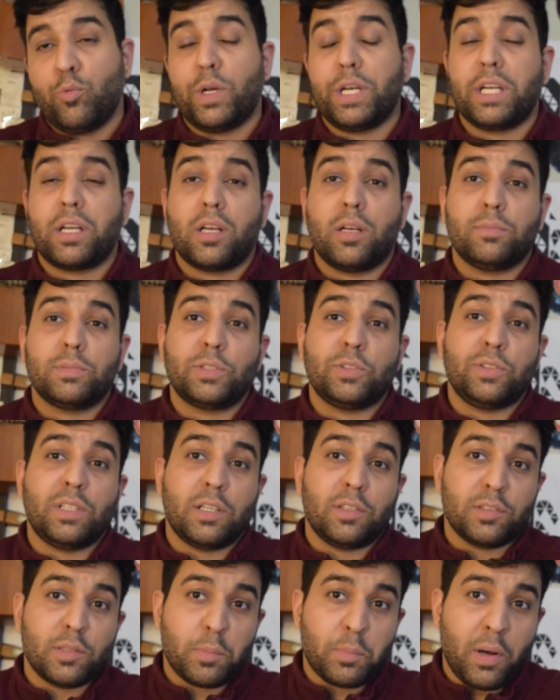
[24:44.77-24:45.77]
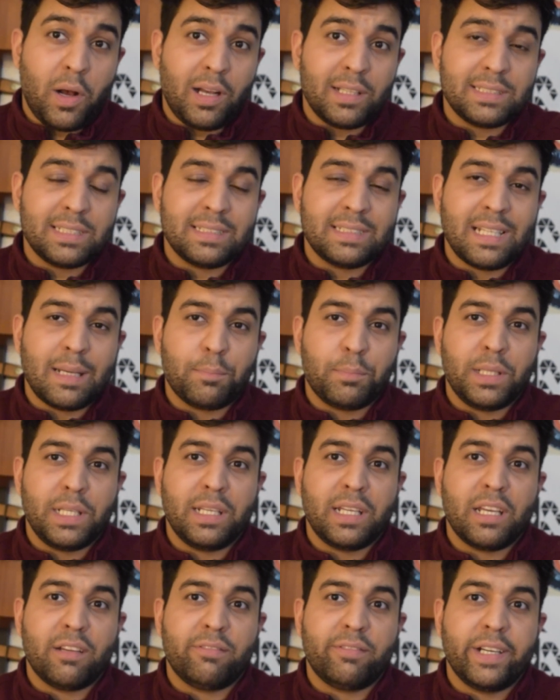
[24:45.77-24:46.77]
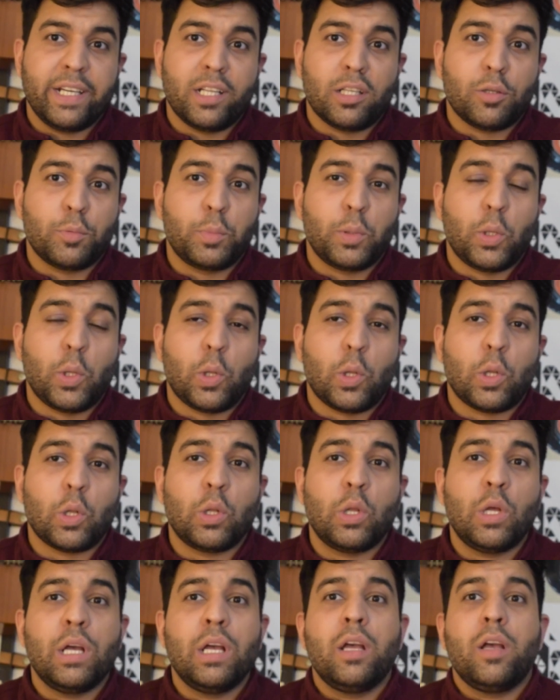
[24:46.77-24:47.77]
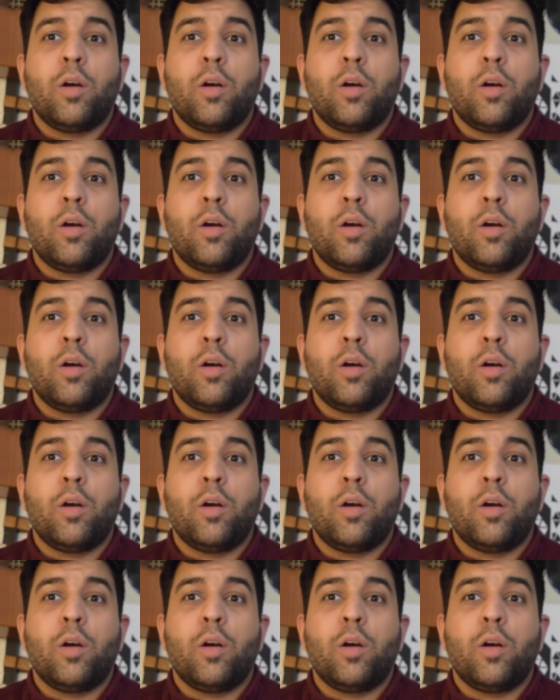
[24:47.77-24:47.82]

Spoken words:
when it comes to their deposits being available,